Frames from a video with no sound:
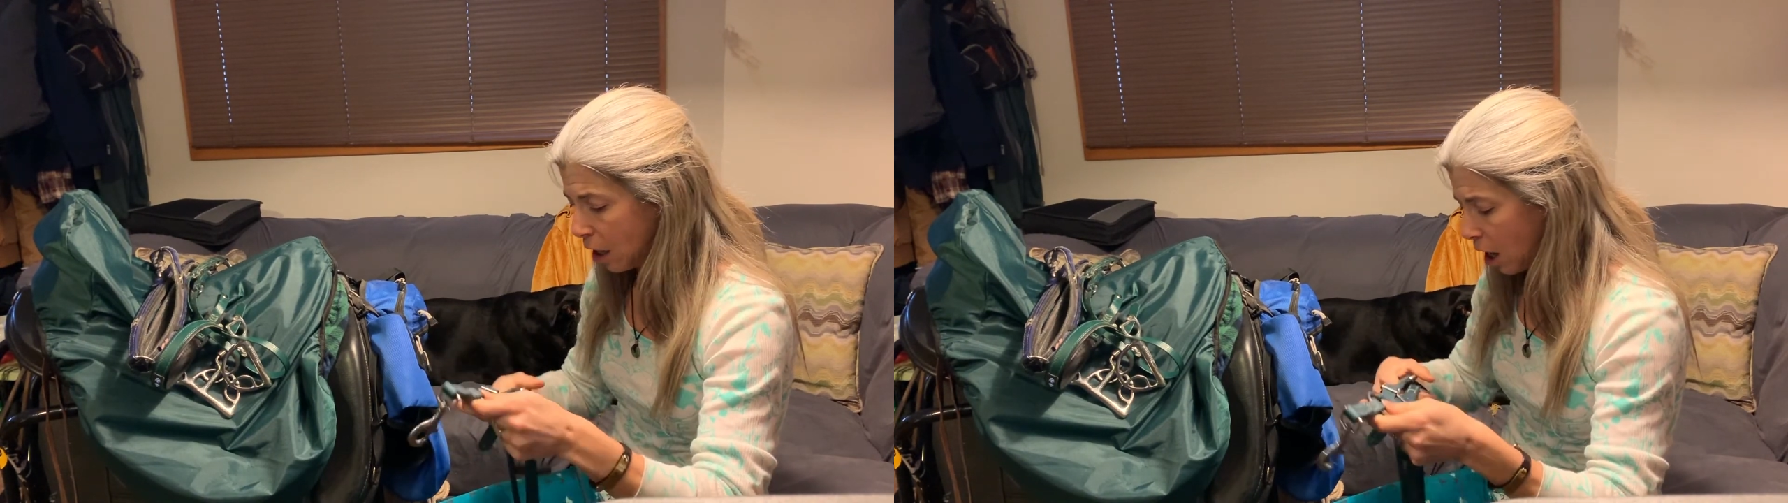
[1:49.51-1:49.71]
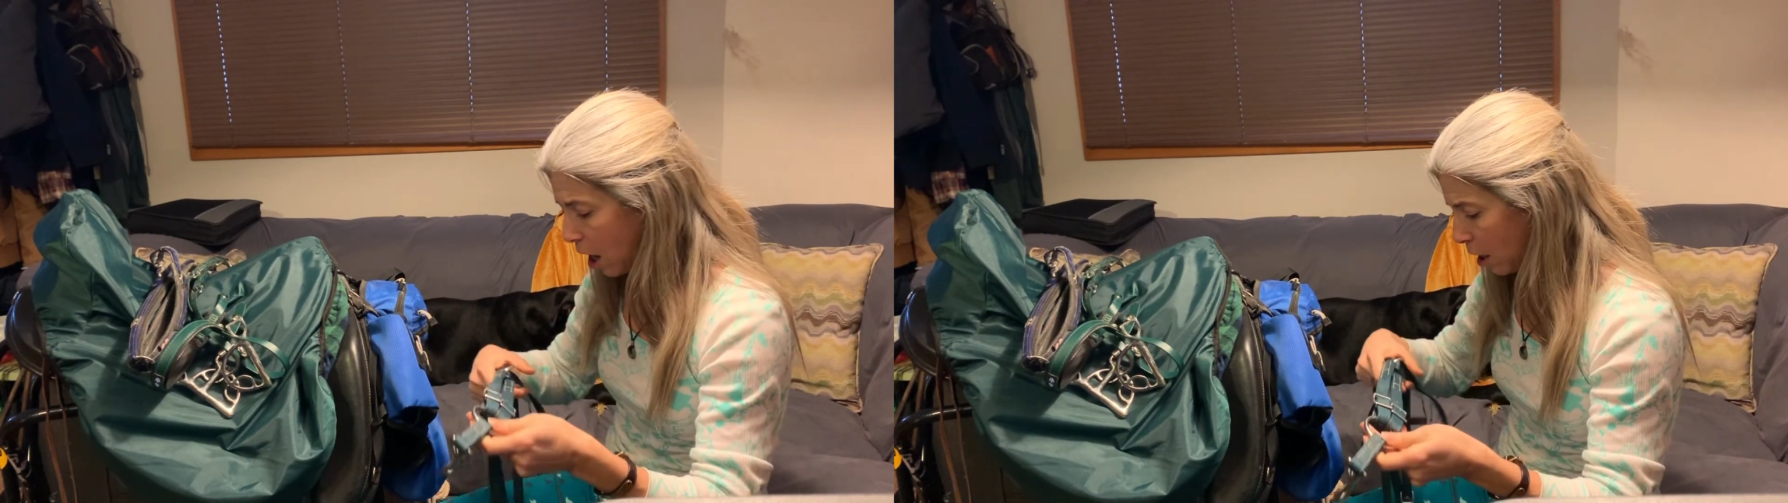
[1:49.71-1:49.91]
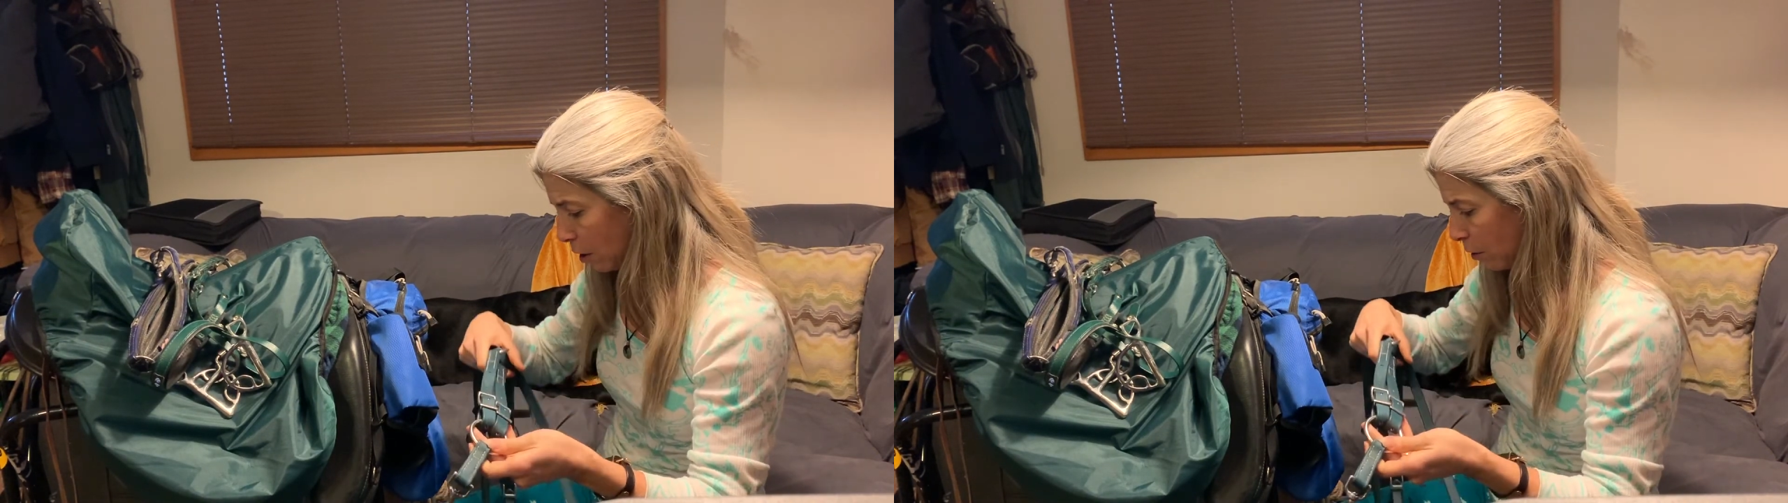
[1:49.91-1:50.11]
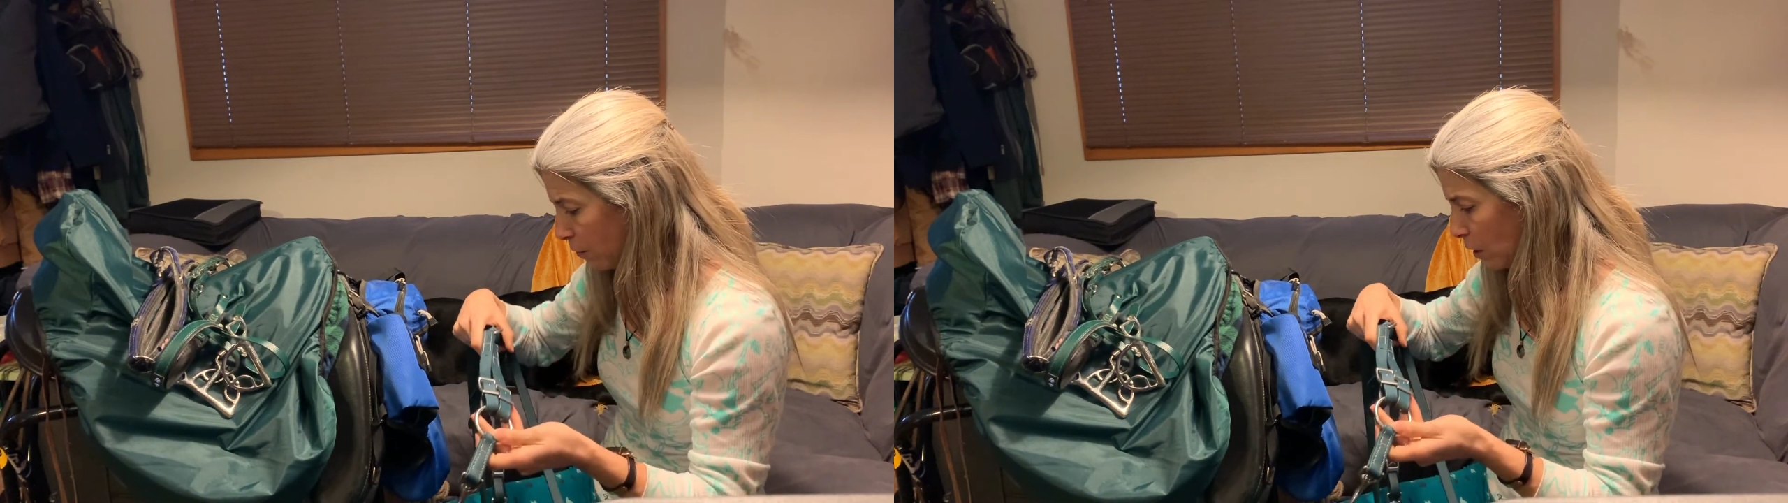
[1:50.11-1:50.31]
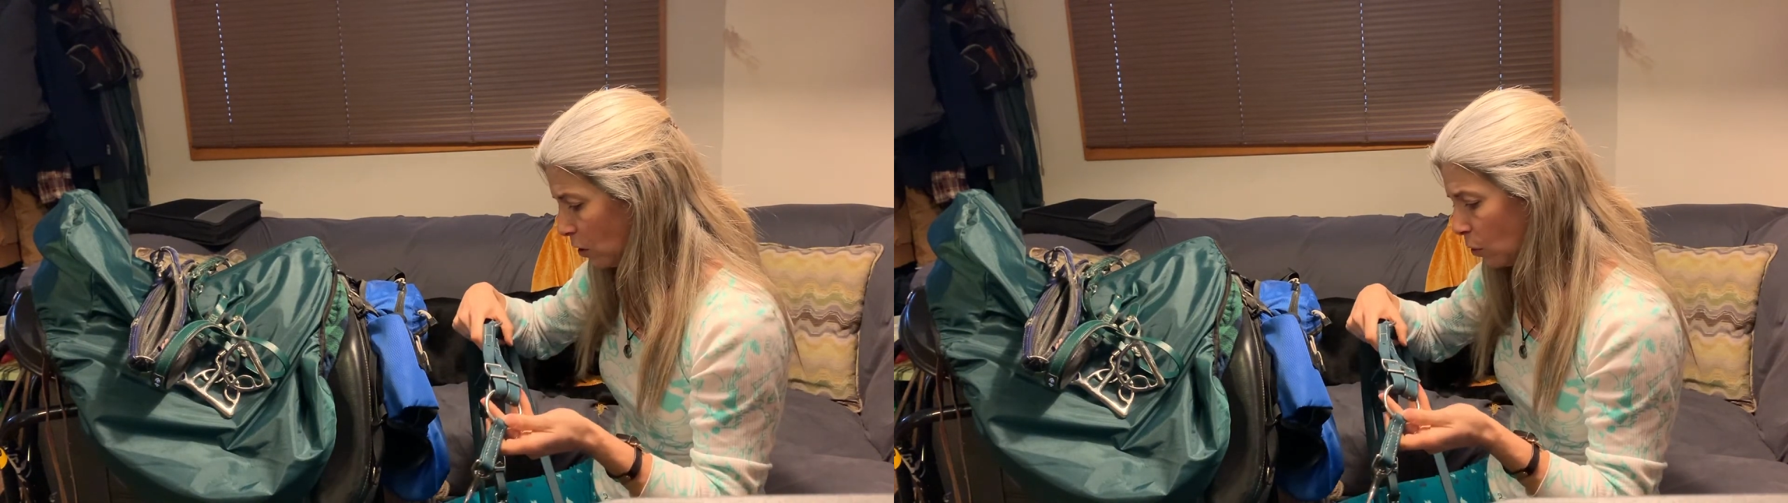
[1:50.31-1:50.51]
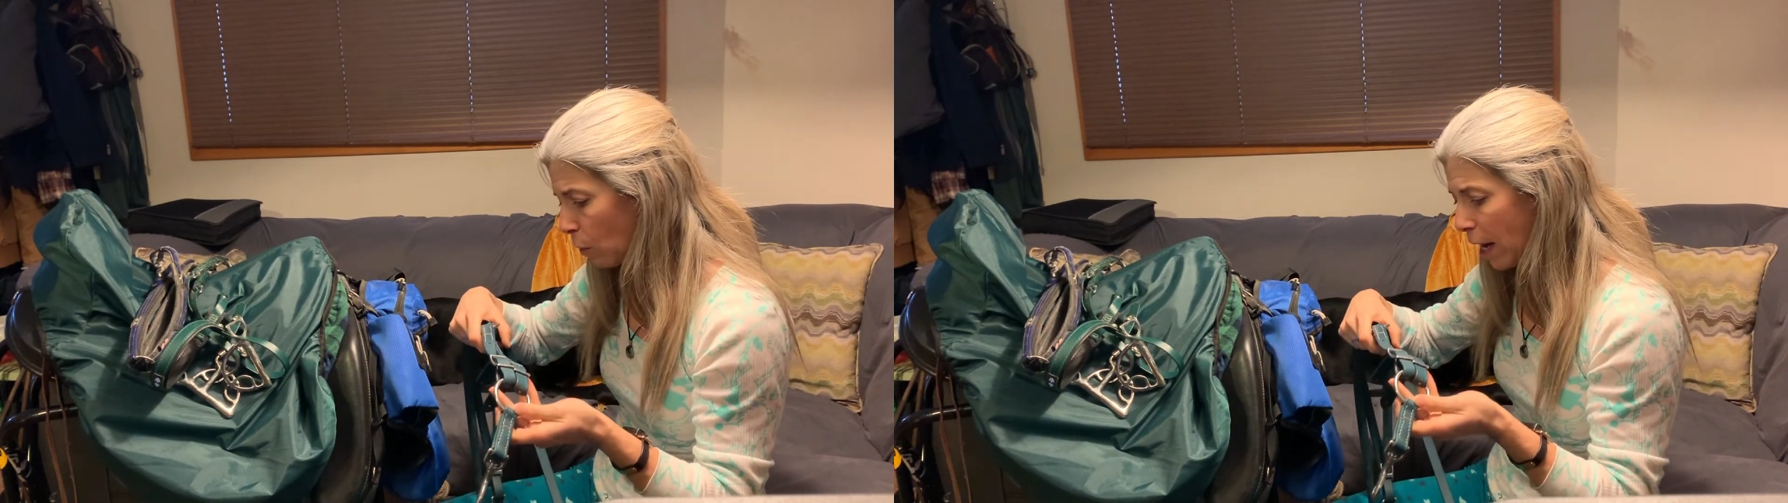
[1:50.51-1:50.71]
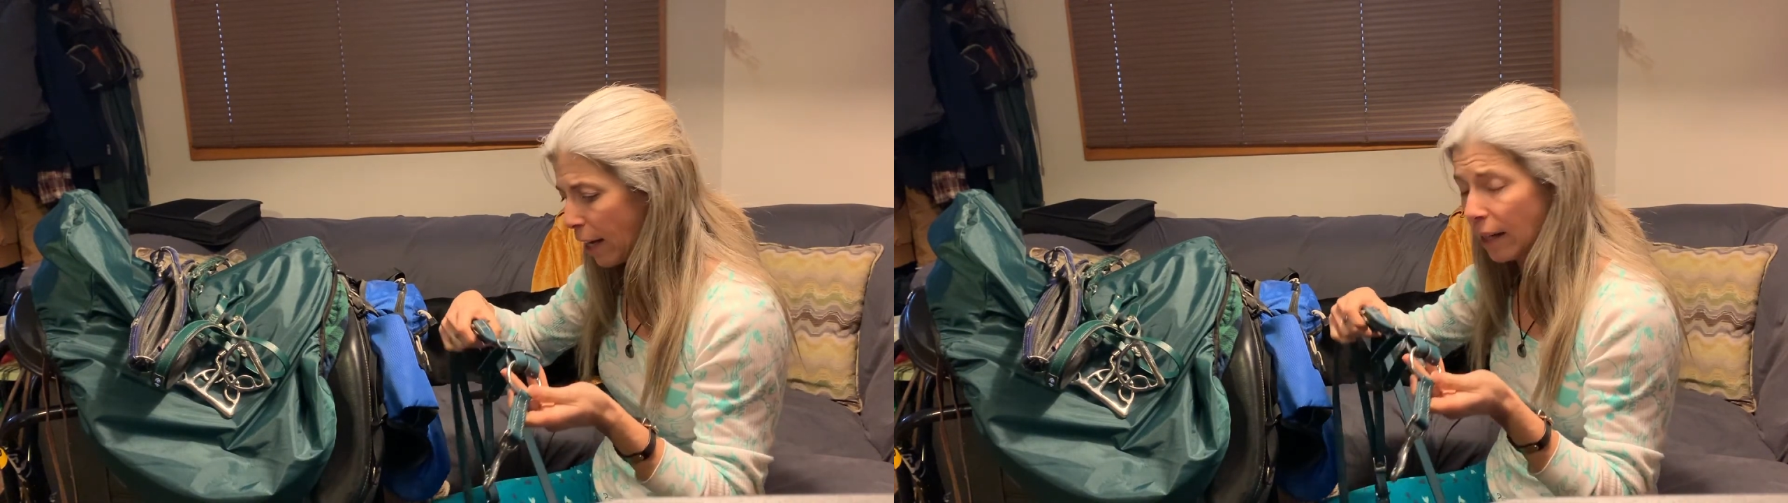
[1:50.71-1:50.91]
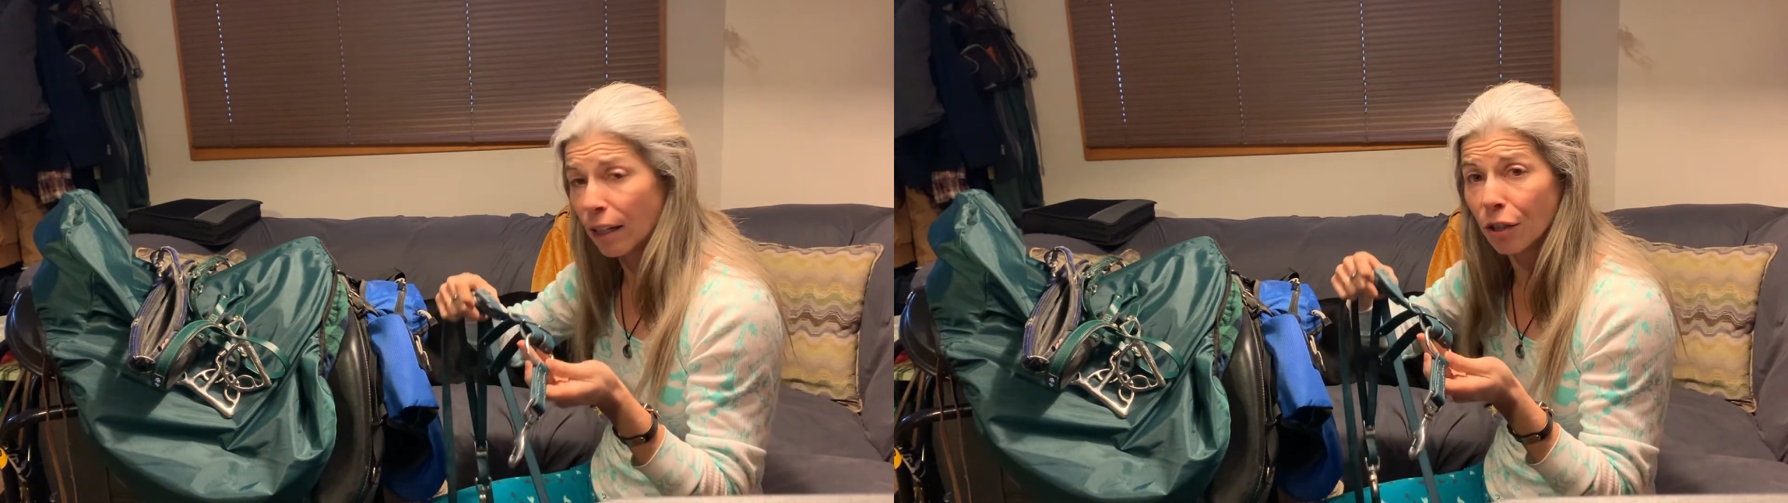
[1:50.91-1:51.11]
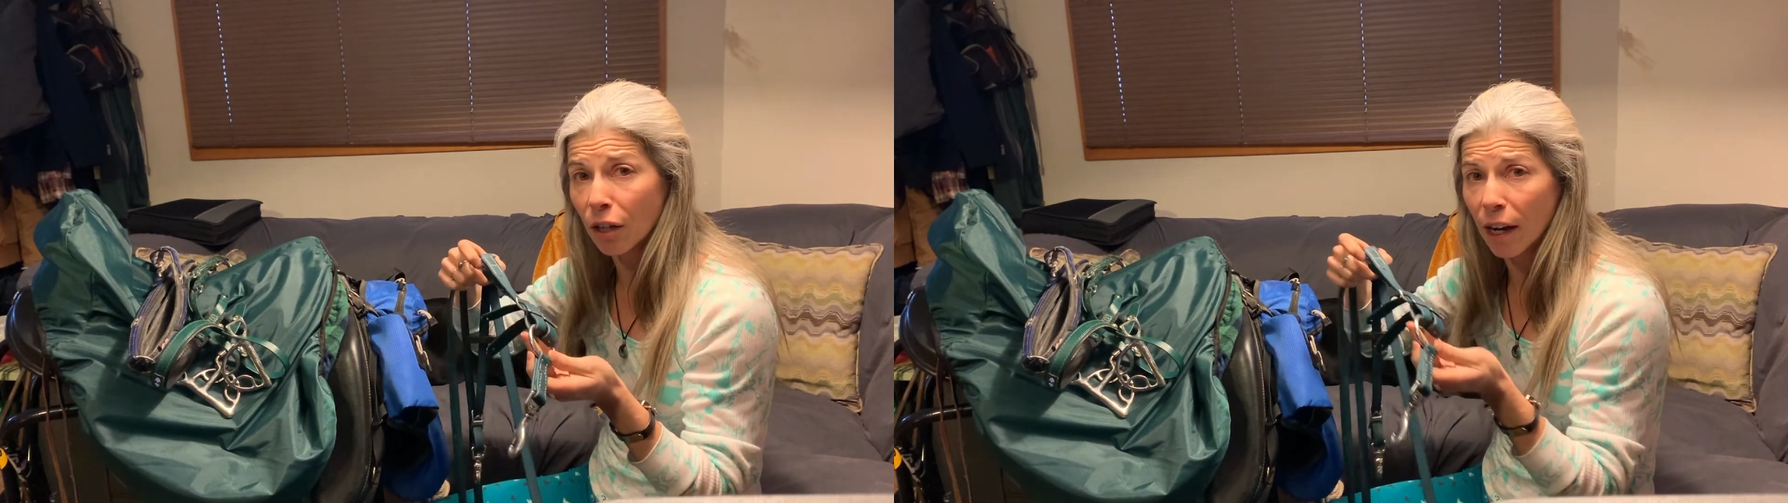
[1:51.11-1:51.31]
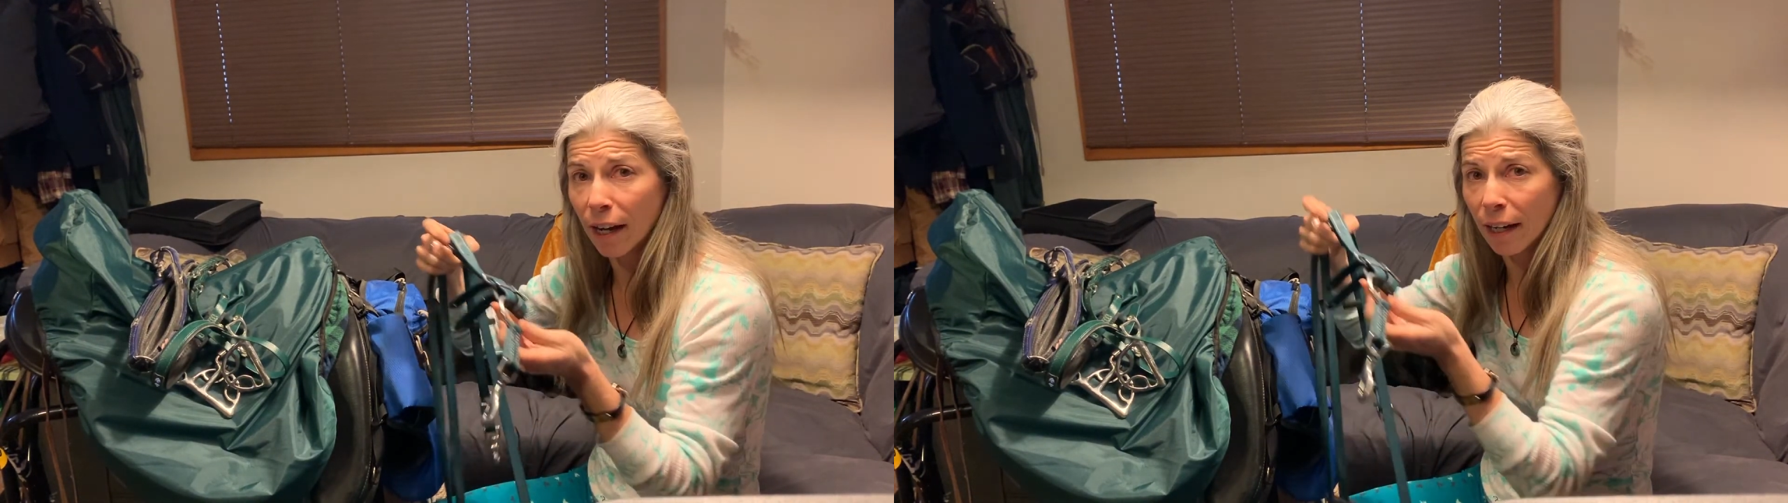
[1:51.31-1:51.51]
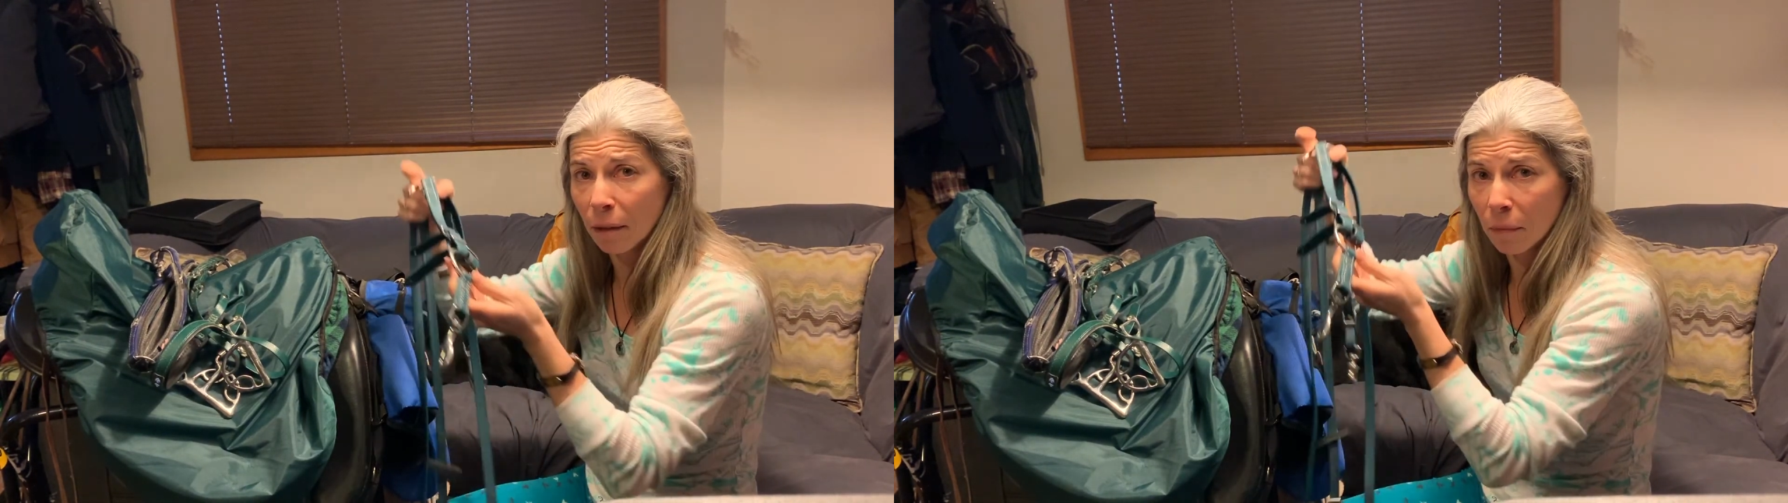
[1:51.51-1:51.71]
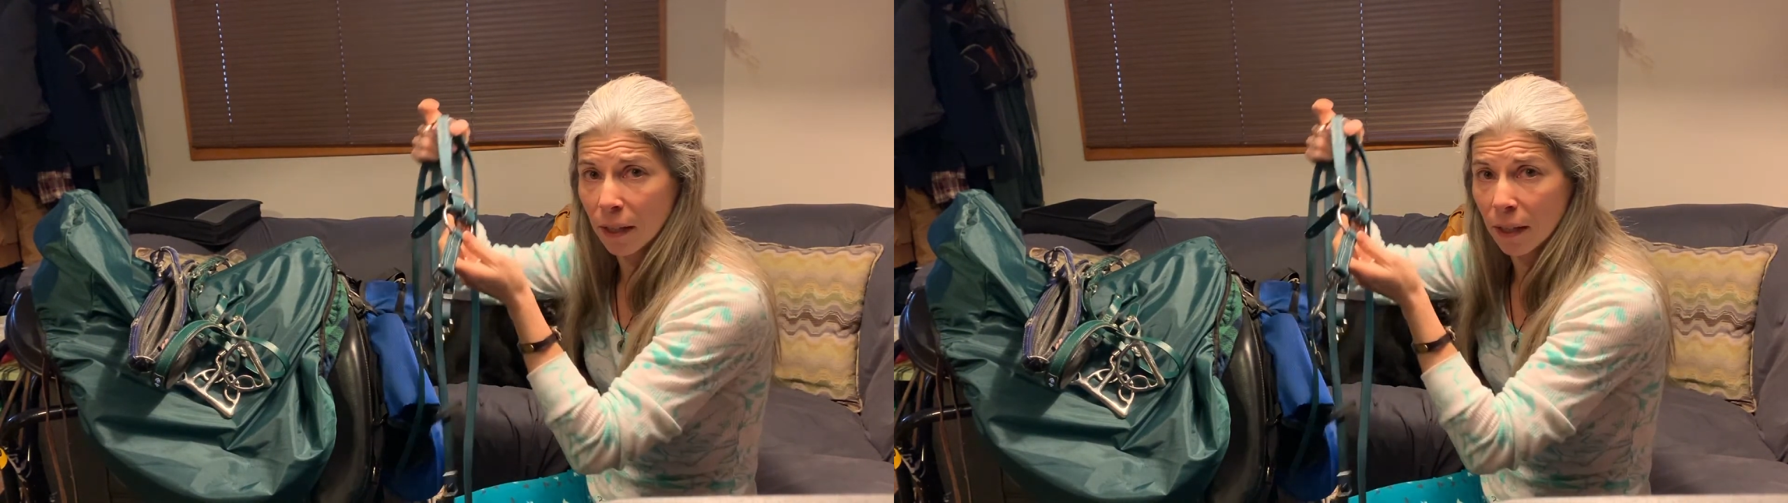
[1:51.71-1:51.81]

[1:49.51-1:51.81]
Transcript: all of the sweat and grime